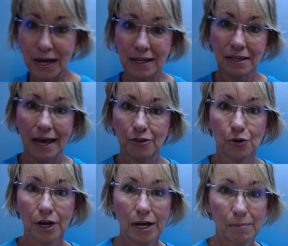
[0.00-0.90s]
I
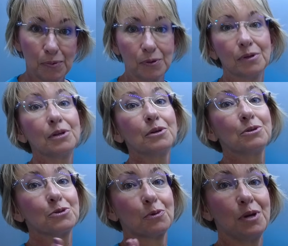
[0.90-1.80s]
lather up.
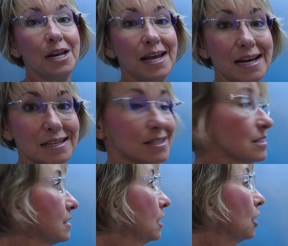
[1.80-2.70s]
So
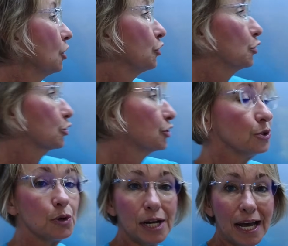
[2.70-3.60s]
next, you're
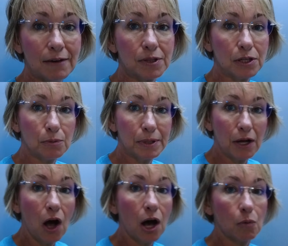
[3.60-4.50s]
still going to have a little bit
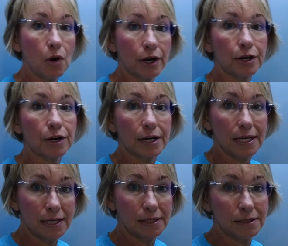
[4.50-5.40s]
of hot water
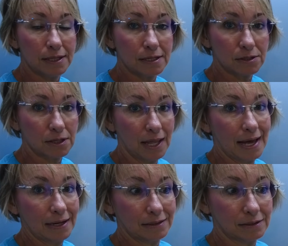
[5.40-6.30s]
in this
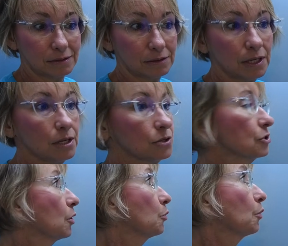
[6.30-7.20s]
line.
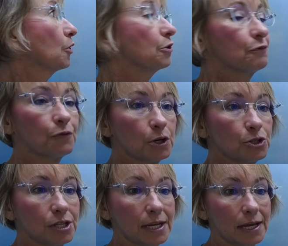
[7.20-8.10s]
So the
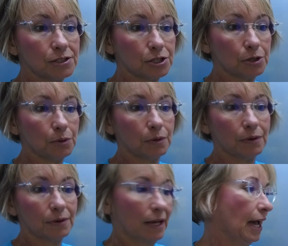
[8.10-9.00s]
first thing I do
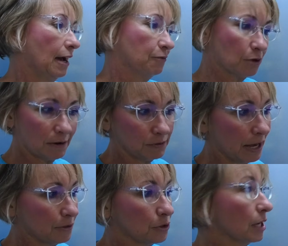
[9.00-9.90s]
after I've
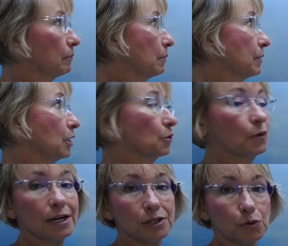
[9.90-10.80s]
lathered up and I'm getting
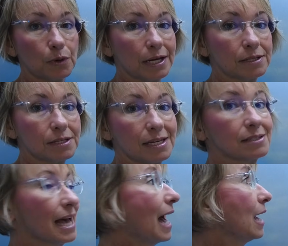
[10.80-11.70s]
ready to rinse
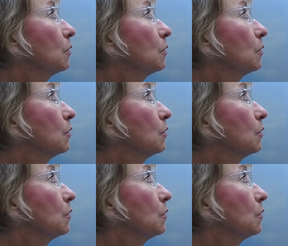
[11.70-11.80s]
is I